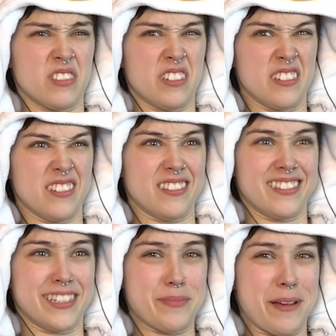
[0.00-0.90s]
Ugh,
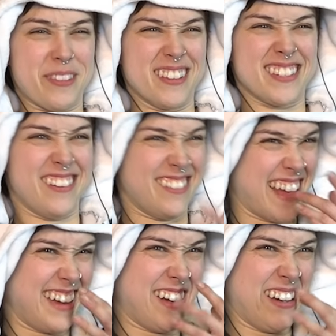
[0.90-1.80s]
his mouth is all
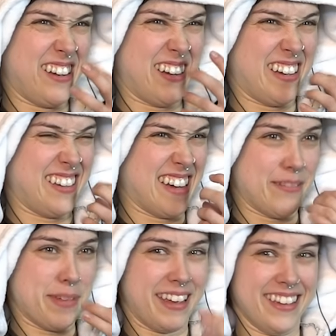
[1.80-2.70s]
like
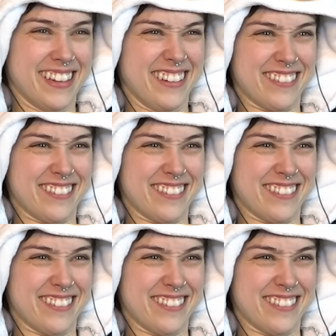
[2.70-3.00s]
gummy and